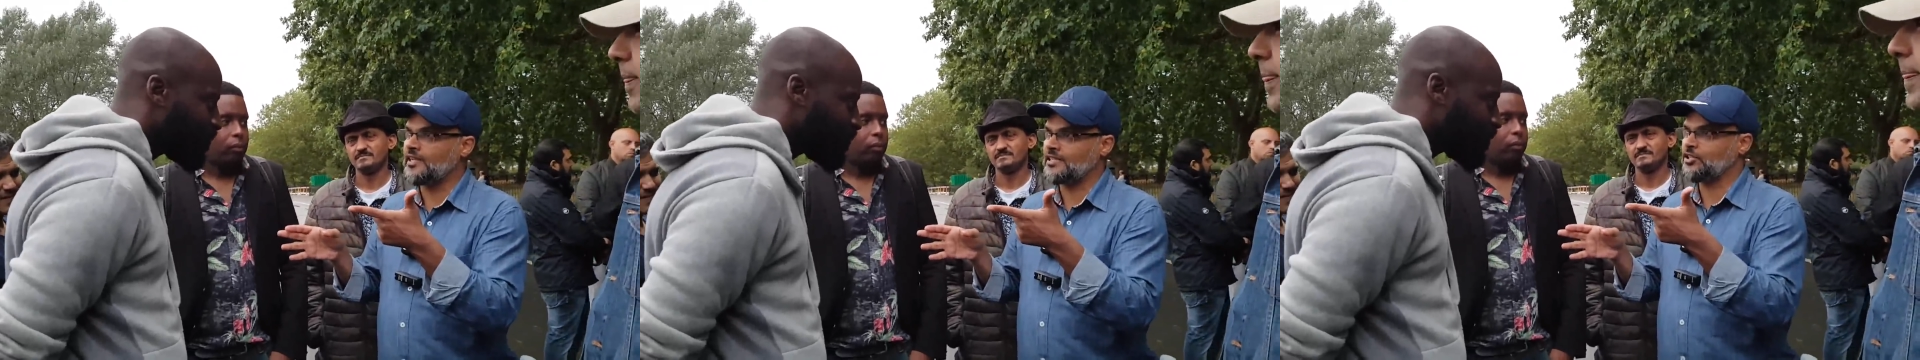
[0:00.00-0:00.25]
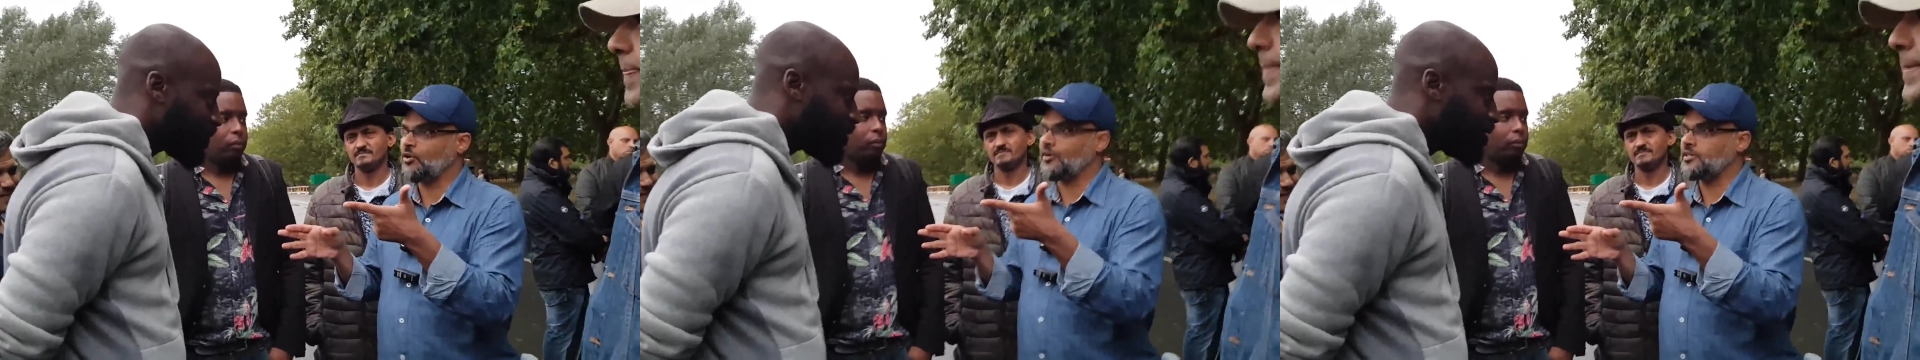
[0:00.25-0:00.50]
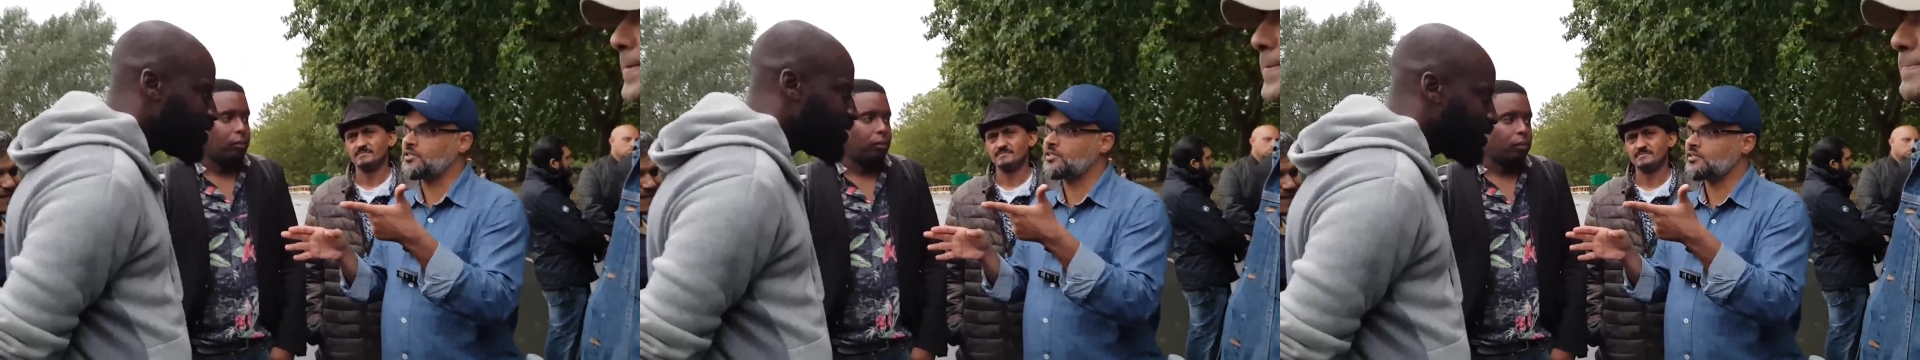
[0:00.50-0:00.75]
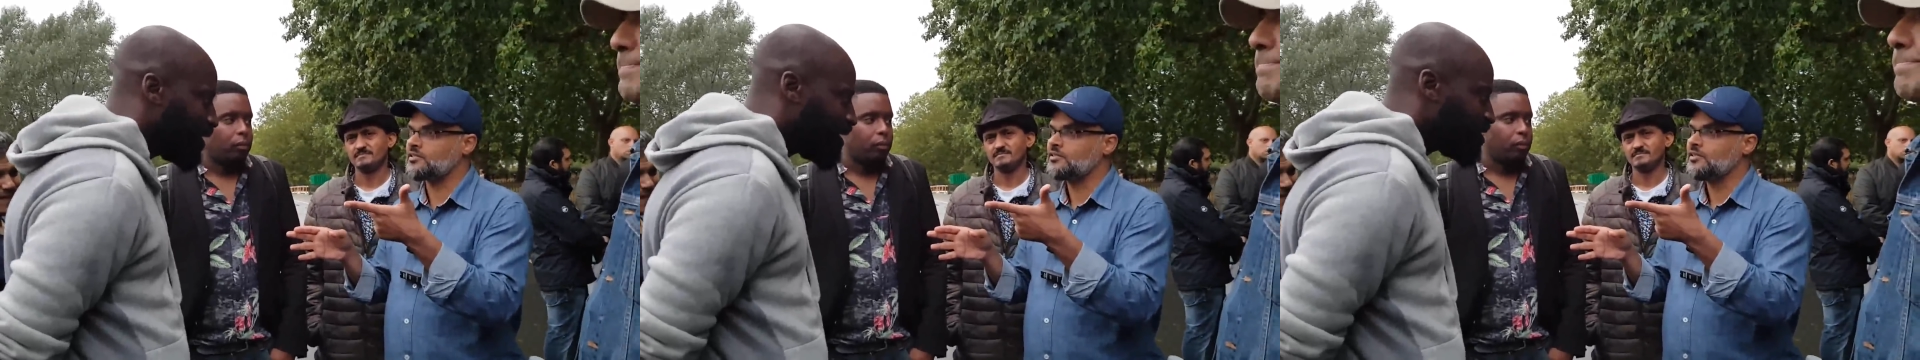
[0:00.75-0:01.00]
Speaker 1: of the Nestorians.
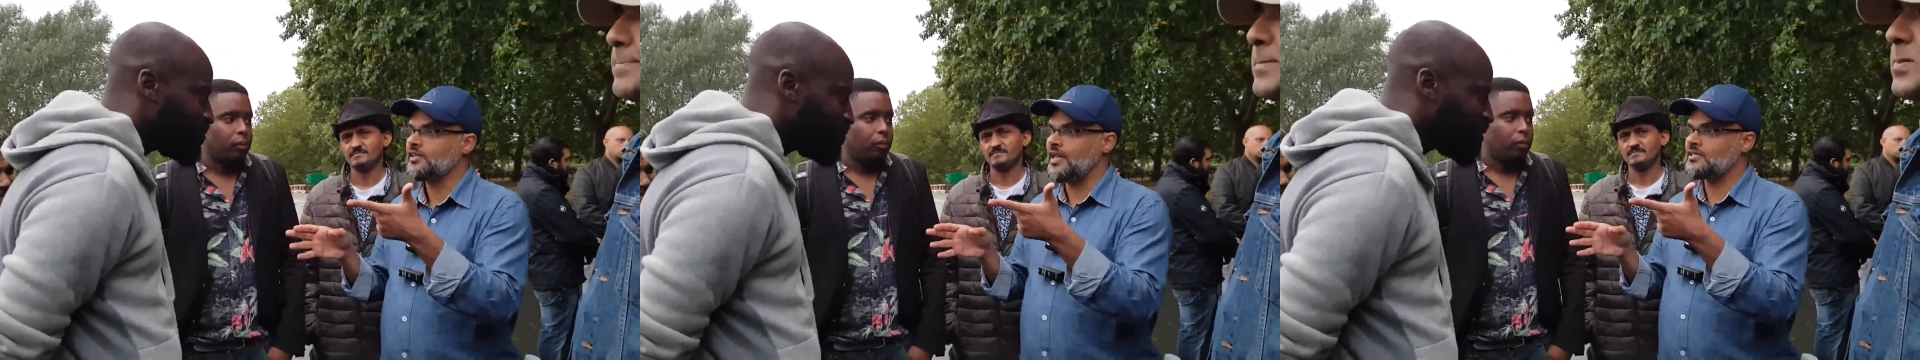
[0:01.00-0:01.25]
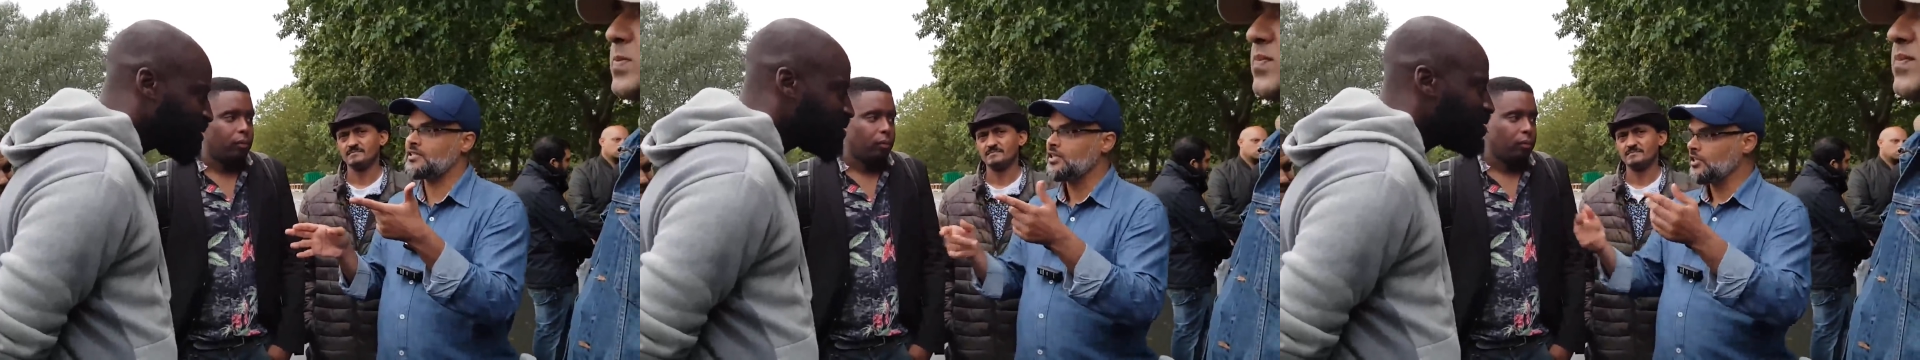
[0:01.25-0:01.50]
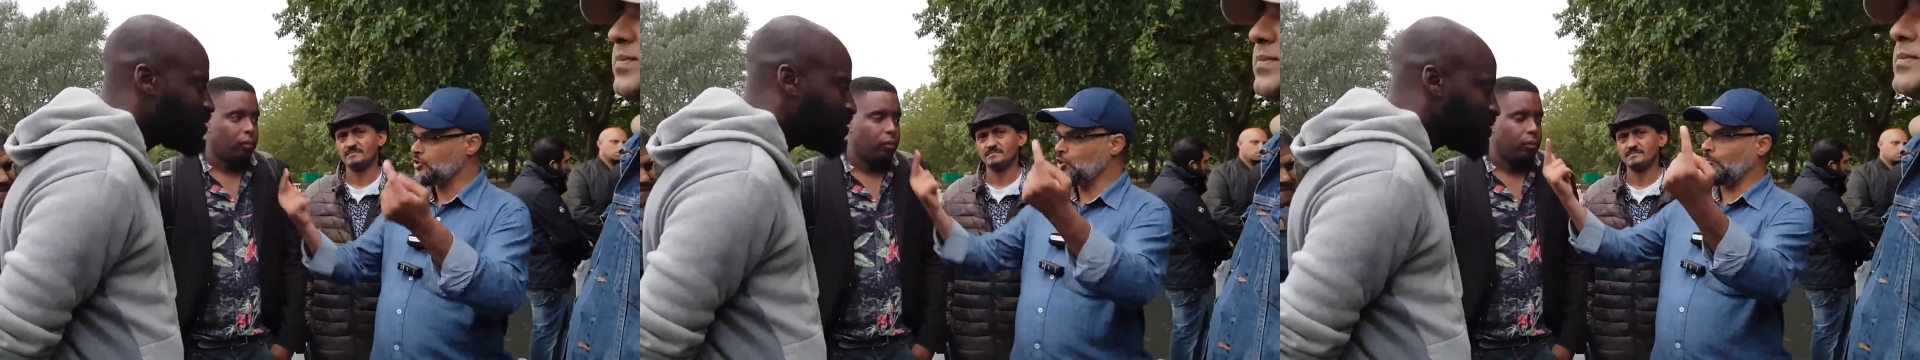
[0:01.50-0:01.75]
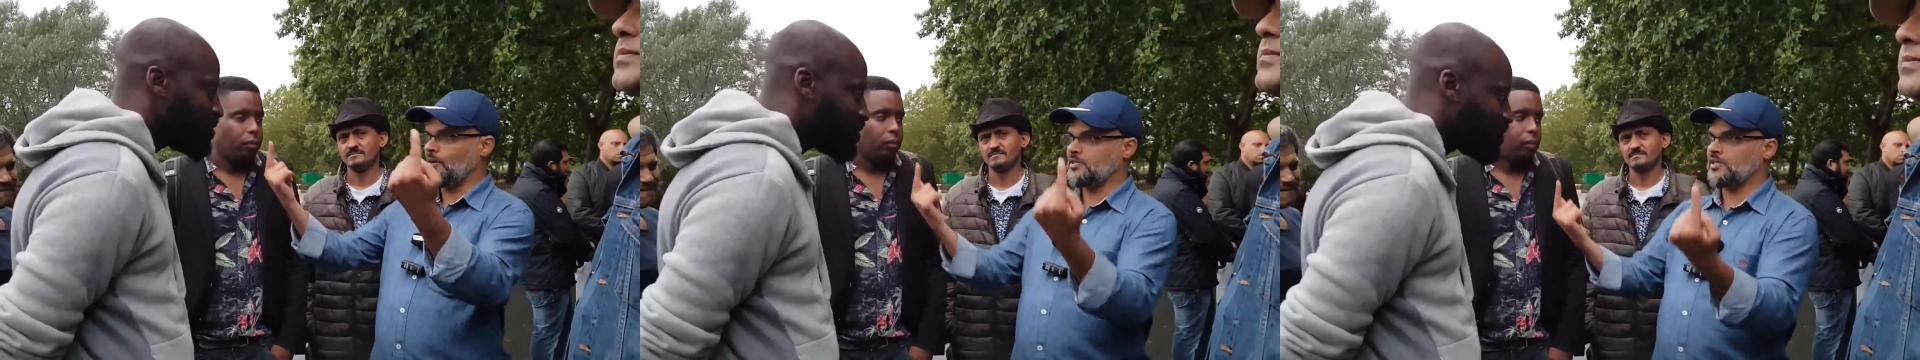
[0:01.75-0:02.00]
Yes,
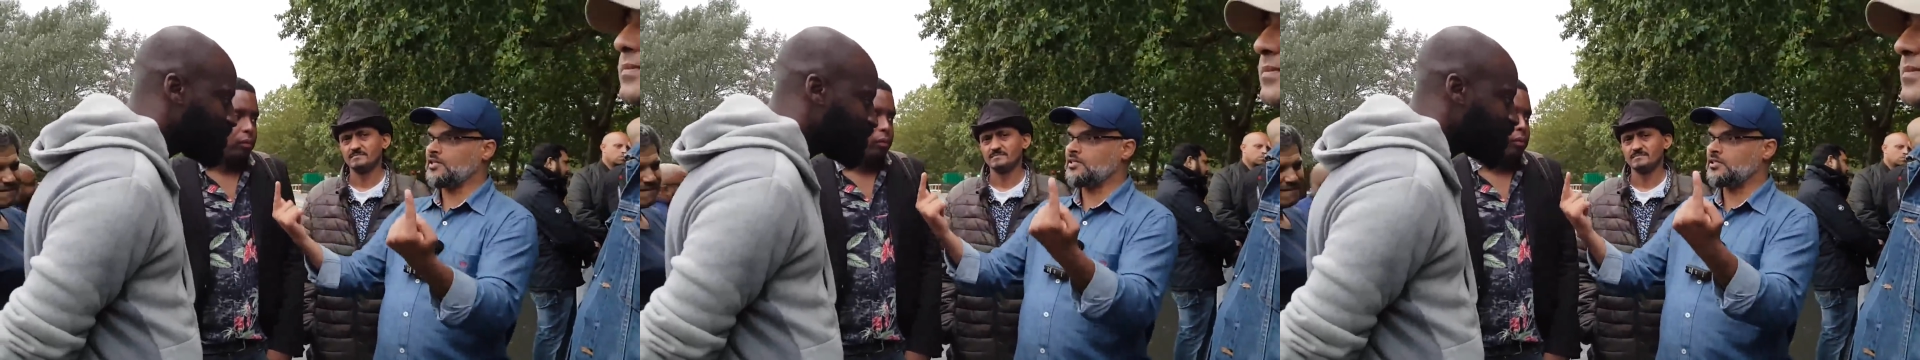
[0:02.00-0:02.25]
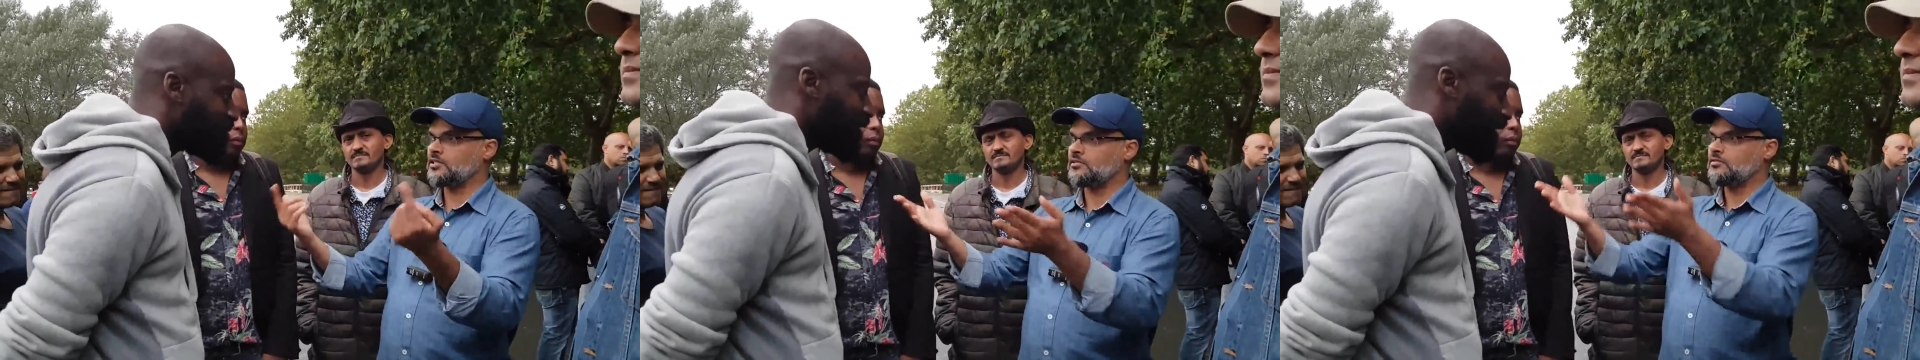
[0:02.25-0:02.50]
two persons,